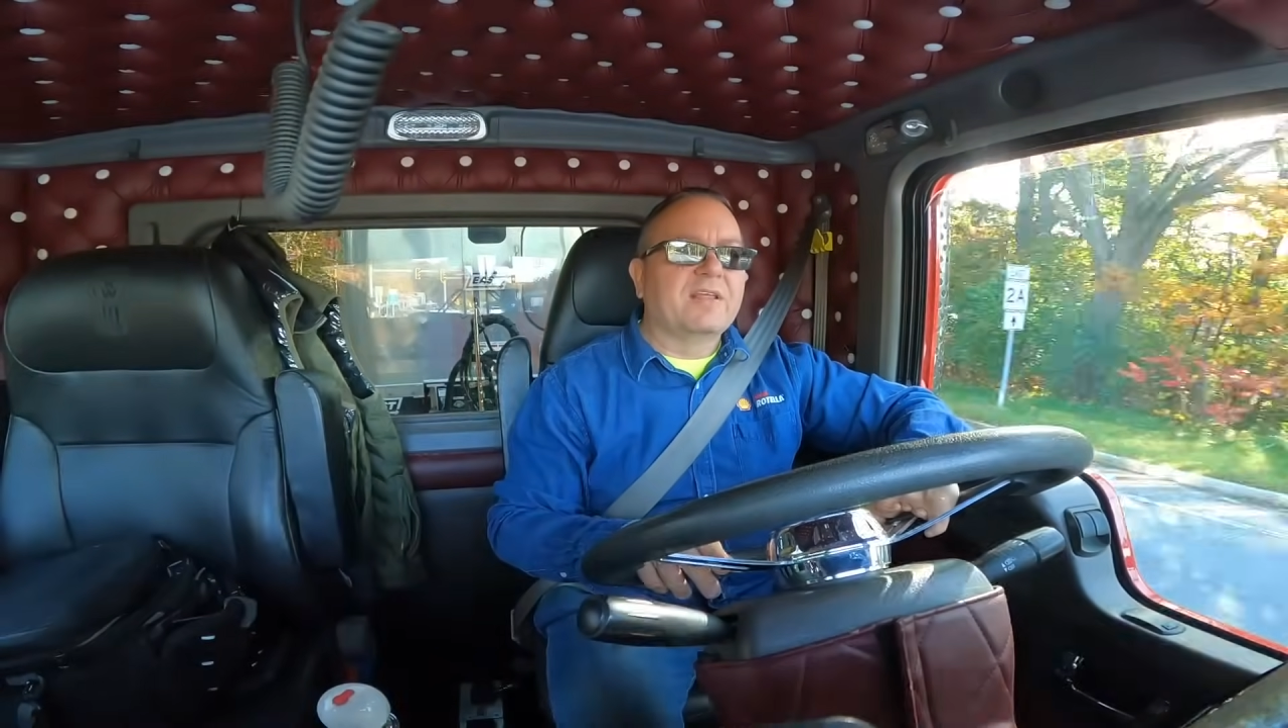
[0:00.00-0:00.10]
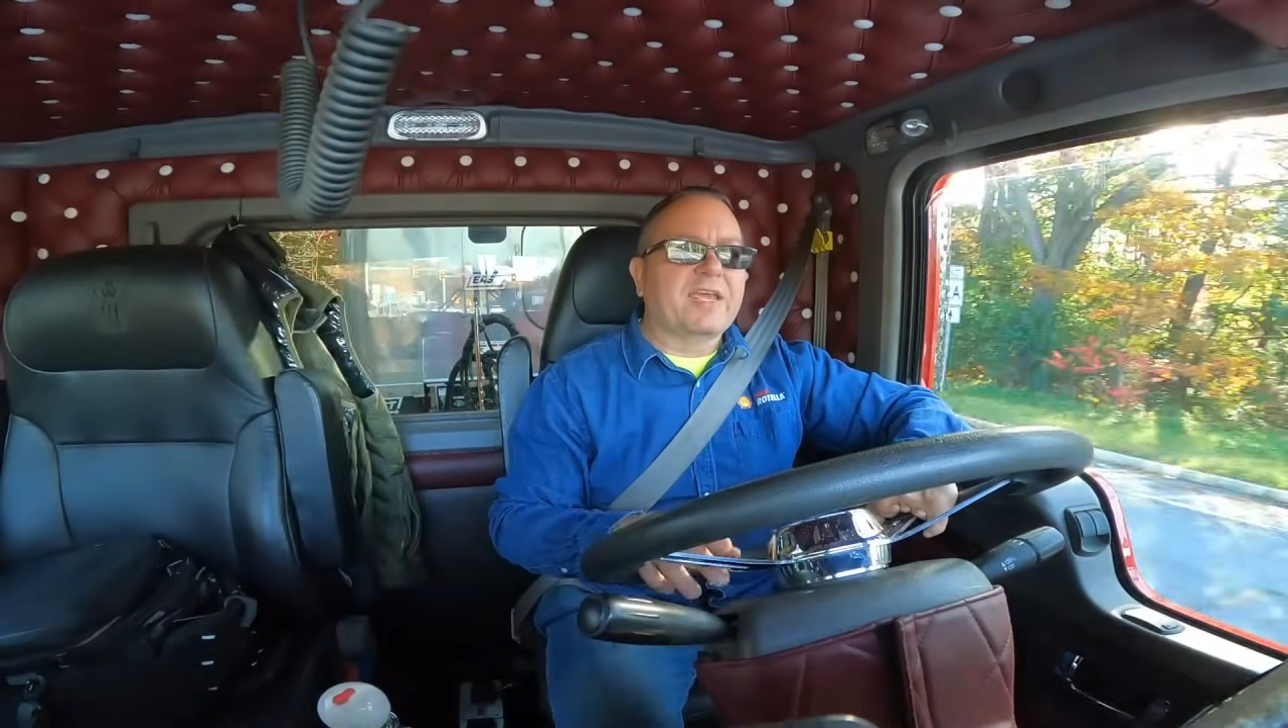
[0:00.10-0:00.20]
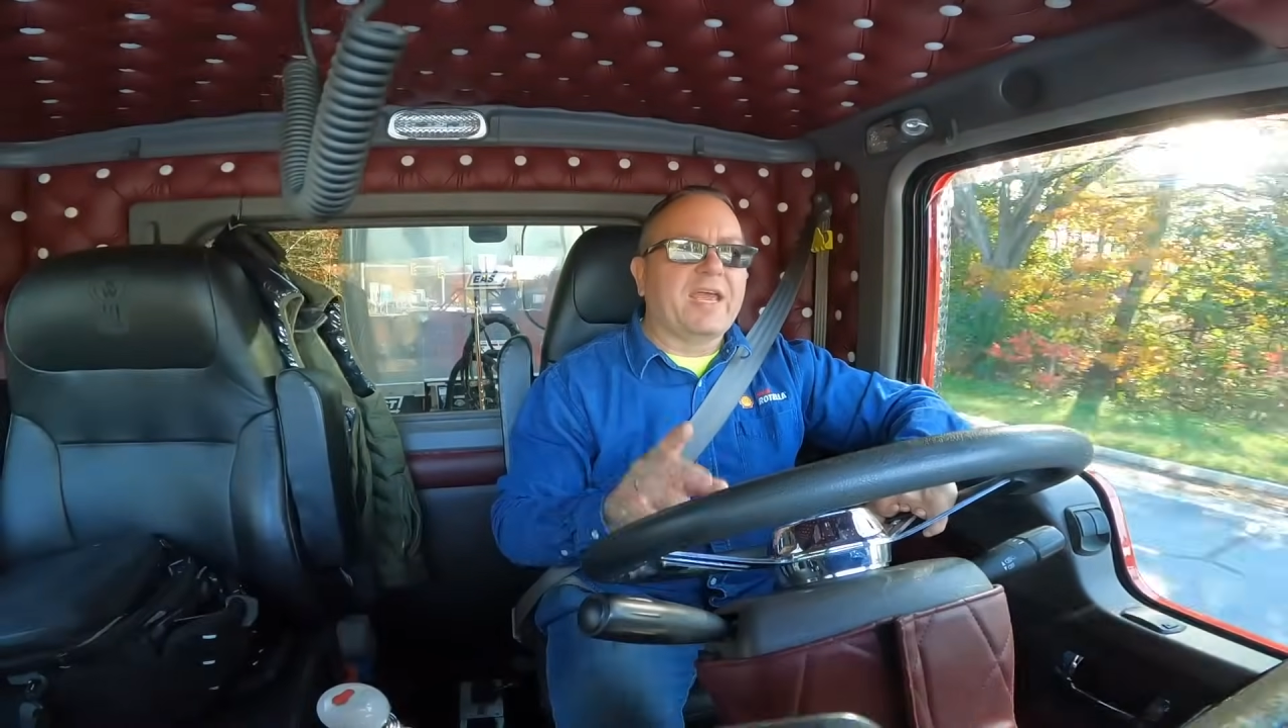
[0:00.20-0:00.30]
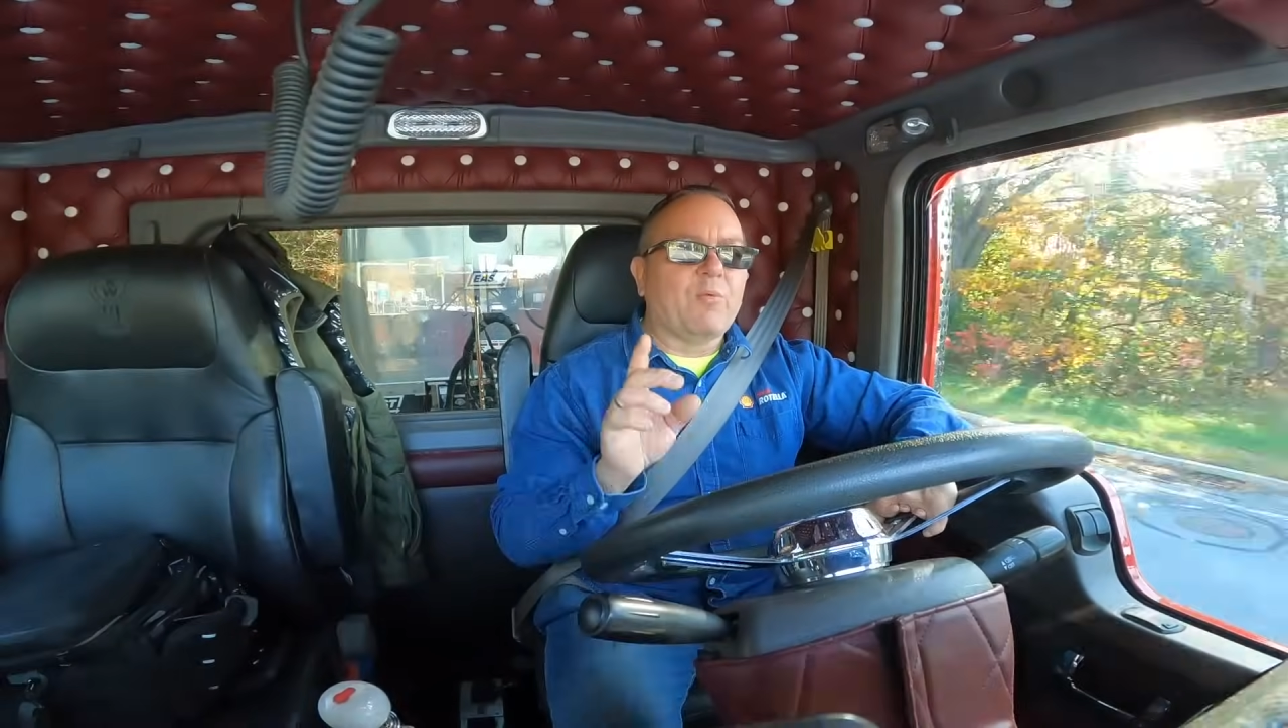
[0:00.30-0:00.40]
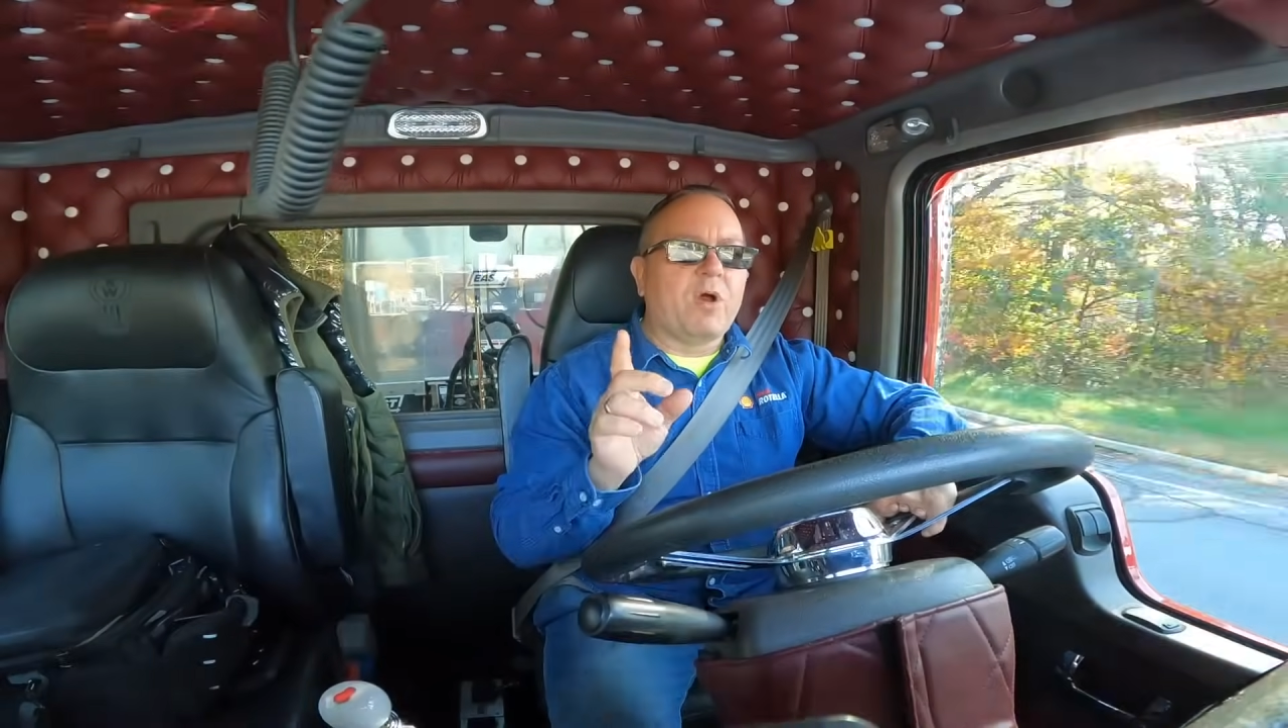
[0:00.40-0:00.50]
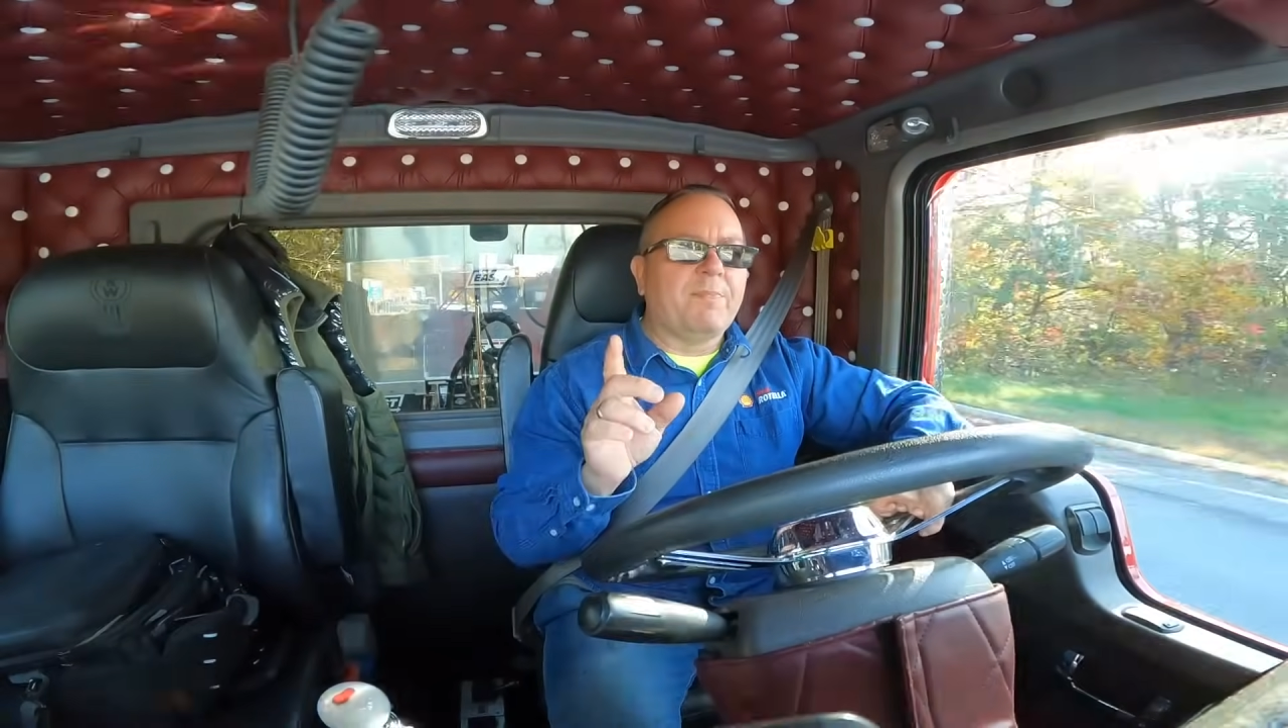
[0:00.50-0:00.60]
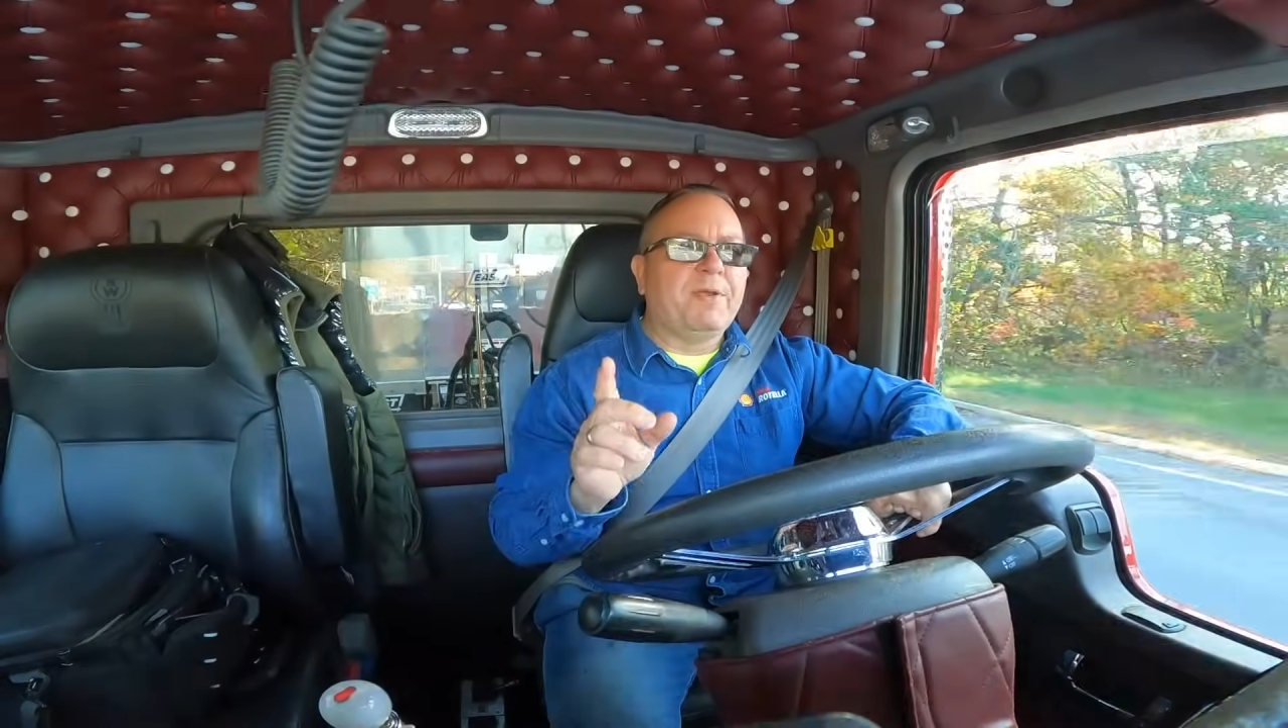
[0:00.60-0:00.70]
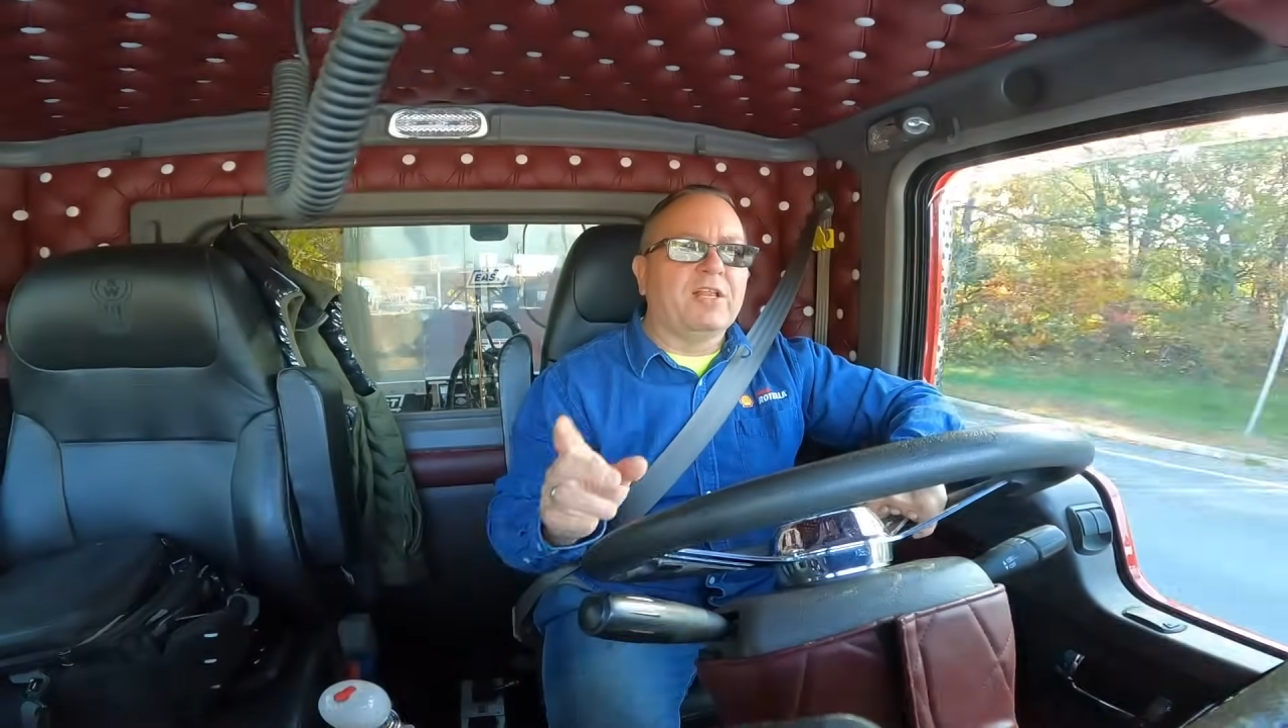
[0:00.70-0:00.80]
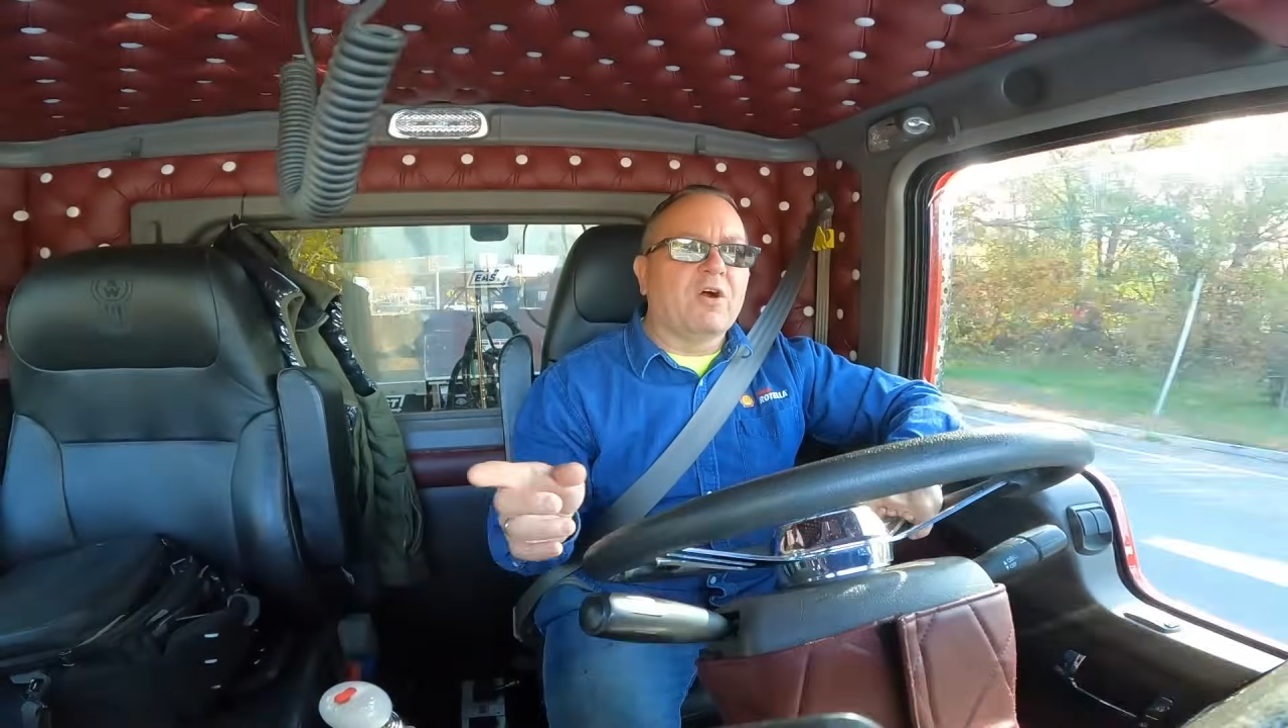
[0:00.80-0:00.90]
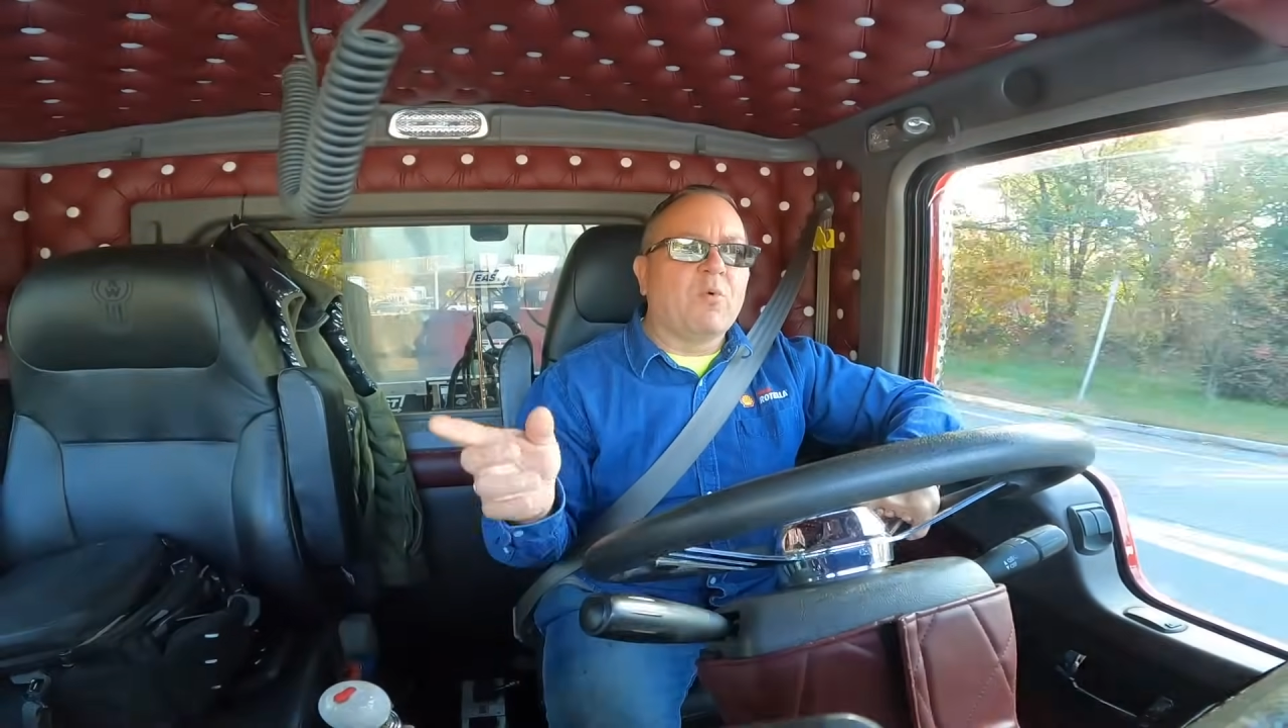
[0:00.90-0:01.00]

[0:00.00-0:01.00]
He had one pillow,